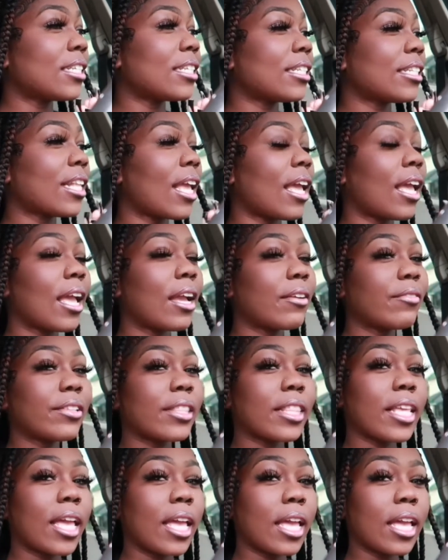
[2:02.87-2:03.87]
just think
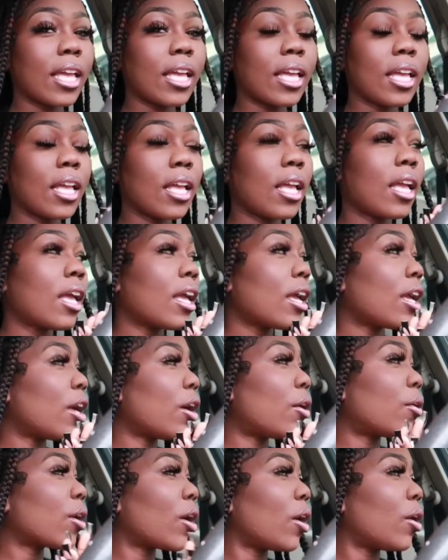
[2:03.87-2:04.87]
everything
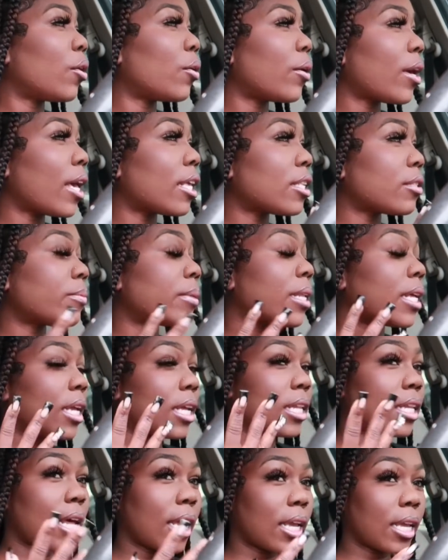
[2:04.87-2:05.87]
gonna go as
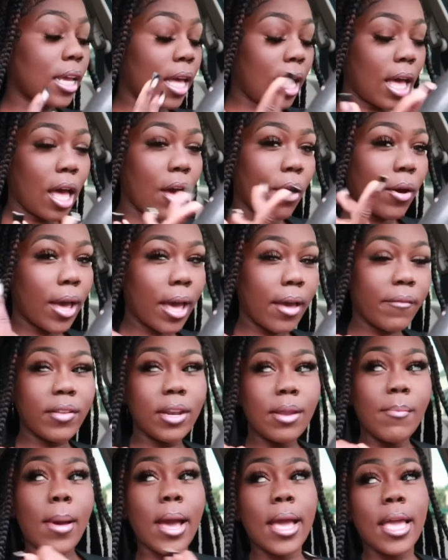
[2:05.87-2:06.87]
planned, like how I have
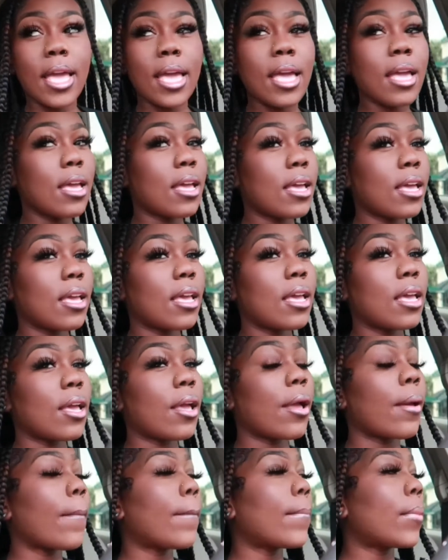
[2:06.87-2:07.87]
it in my
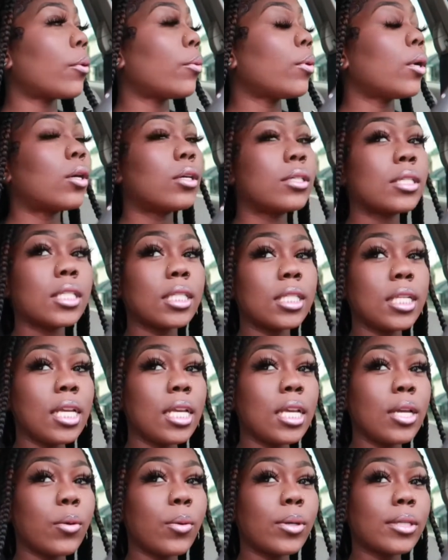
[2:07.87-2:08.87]
head. But we're gonna
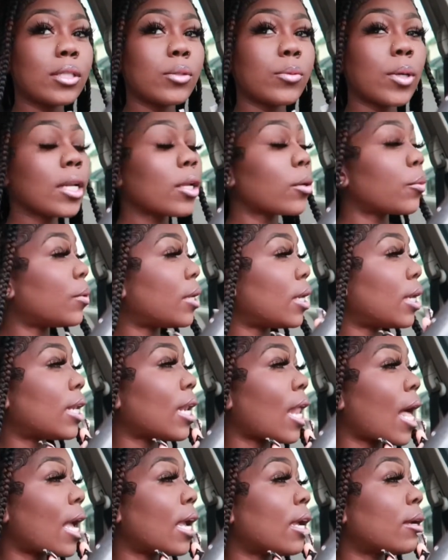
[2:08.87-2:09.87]
see what's working with.
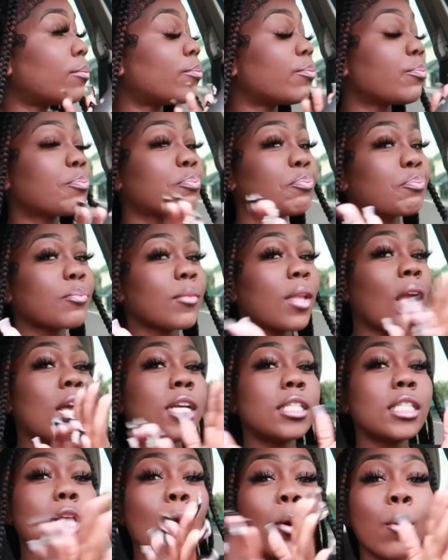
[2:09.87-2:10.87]
Like,
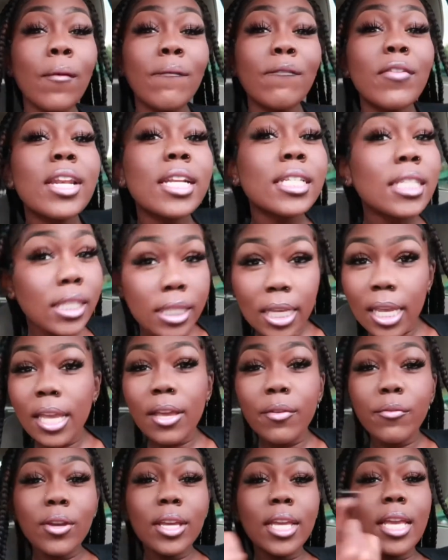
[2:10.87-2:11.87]
so we finna see
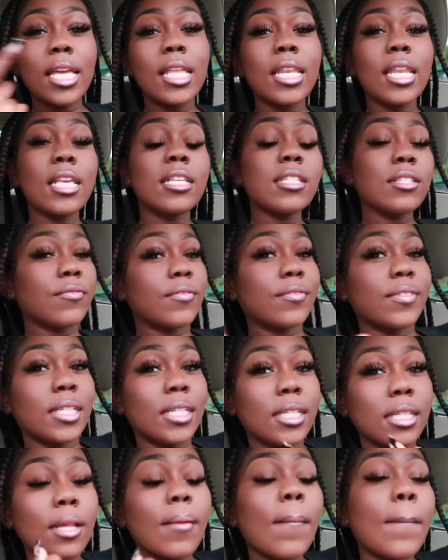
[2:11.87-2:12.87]
if we get this
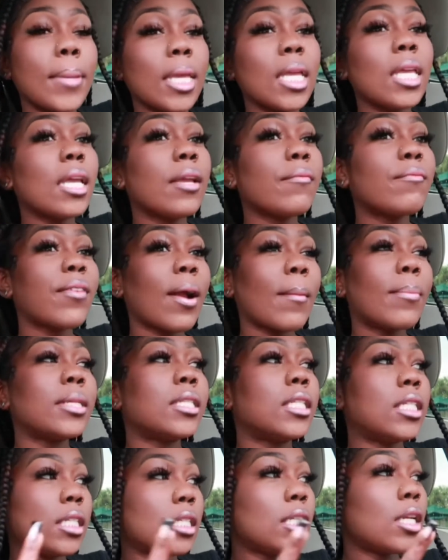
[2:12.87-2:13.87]
vanilla bean
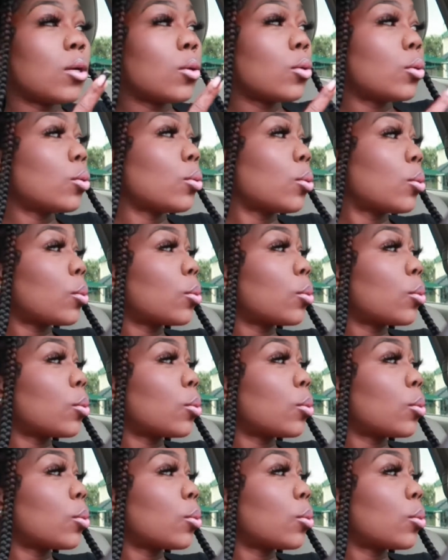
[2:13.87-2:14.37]
frappuccino.